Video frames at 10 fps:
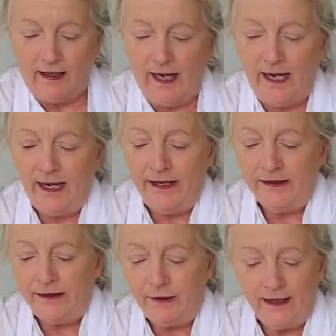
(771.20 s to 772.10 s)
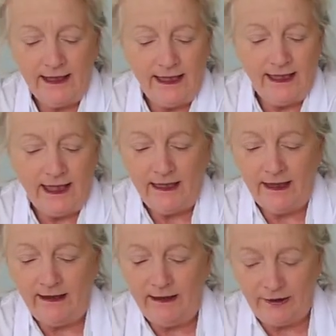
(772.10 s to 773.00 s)
And you can see that
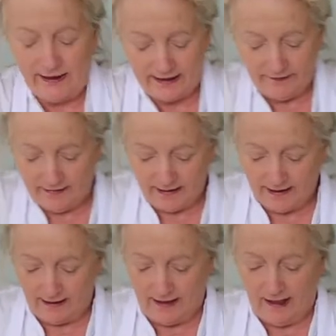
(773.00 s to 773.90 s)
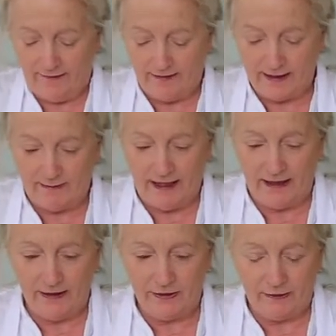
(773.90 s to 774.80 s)
the sheets have
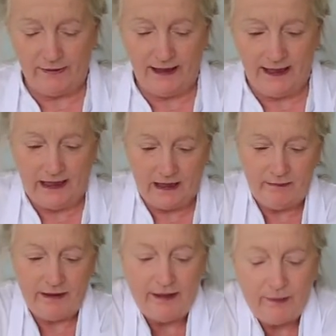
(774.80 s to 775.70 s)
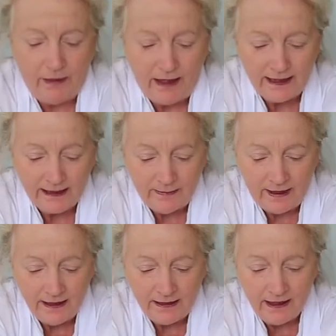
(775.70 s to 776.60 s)
expanded already a little bit. They will
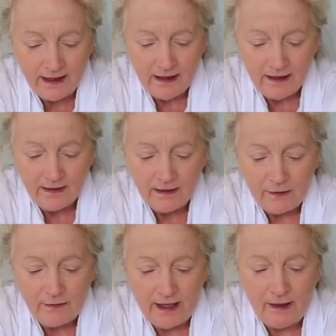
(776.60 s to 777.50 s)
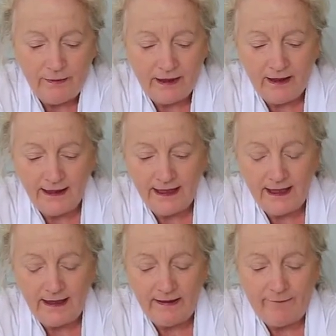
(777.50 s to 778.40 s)
expand. So now we can see
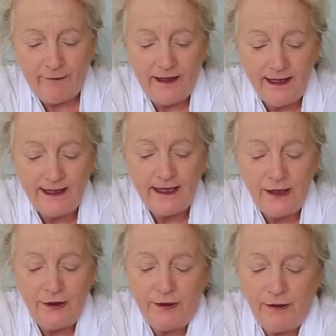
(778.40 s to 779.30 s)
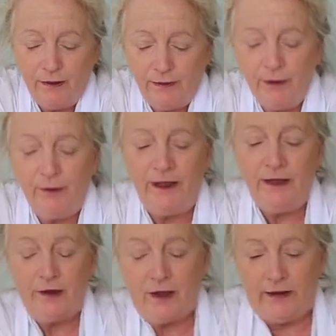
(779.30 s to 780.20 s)
that for this dish we don't
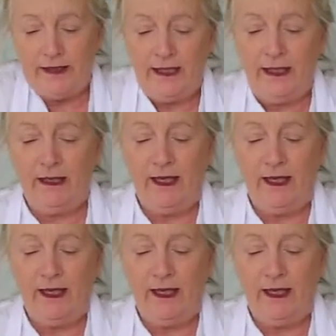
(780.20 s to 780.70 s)
need to cut any.